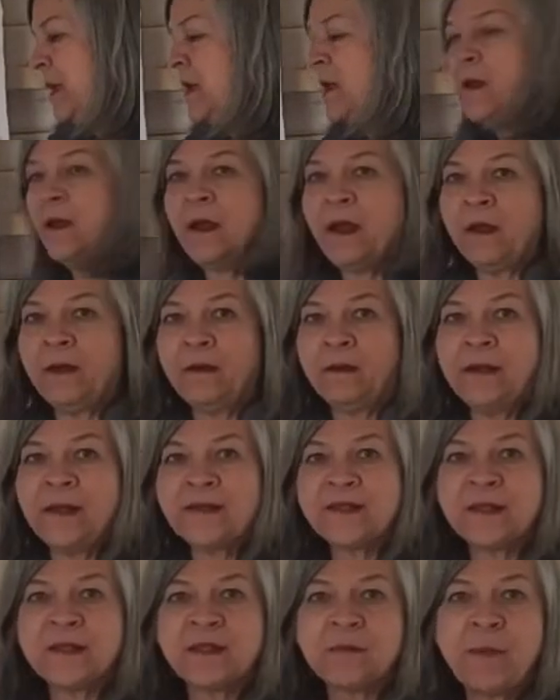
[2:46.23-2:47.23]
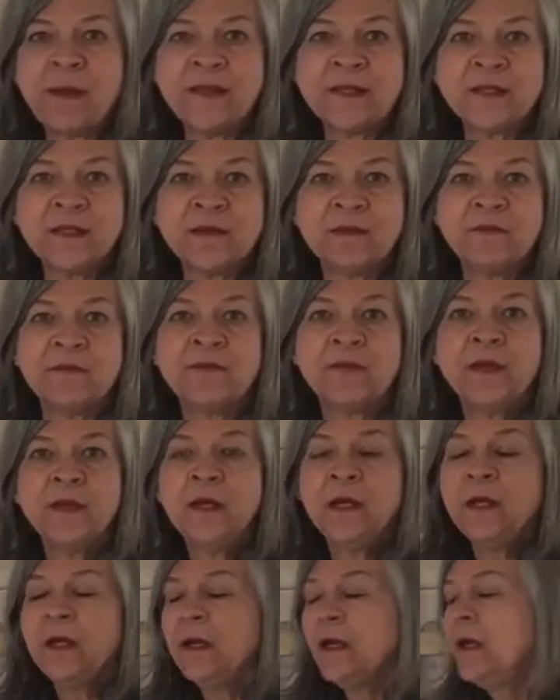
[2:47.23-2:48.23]
and less expensive.
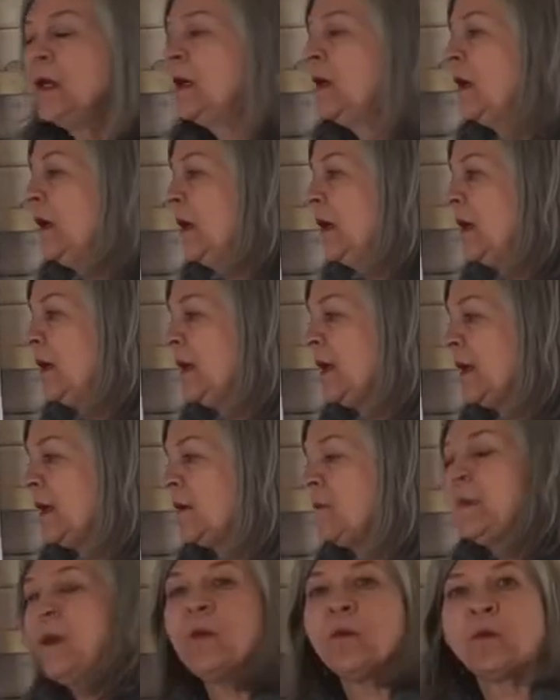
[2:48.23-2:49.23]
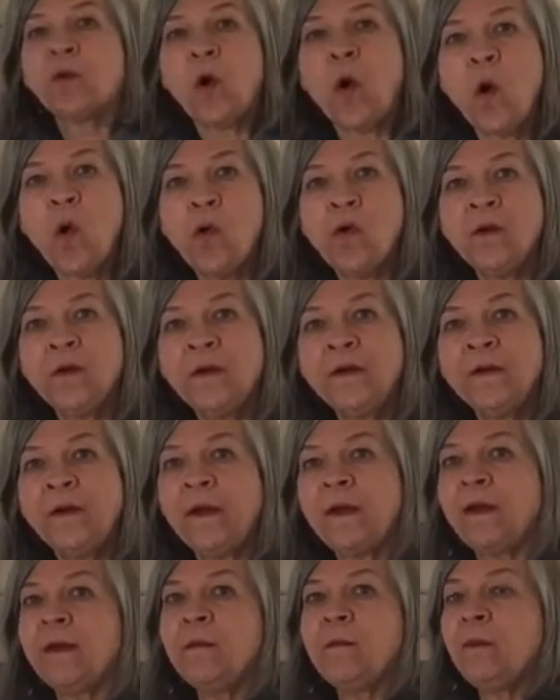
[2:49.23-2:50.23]
It can be rolled, it
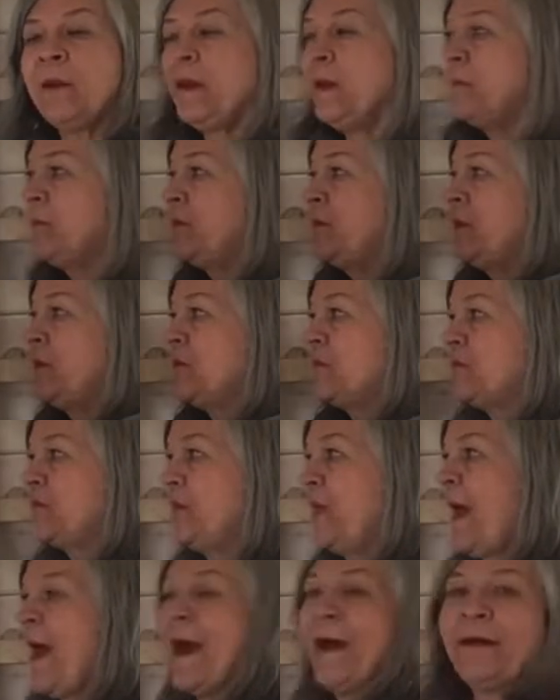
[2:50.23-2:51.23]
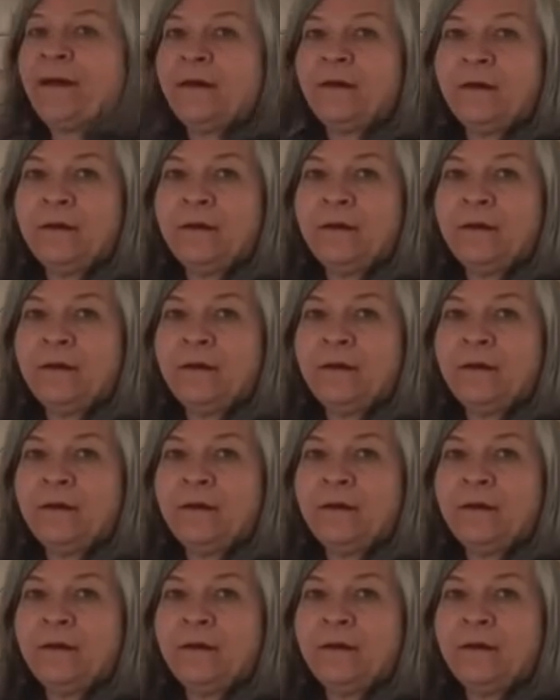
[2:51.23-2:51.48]
can be put flat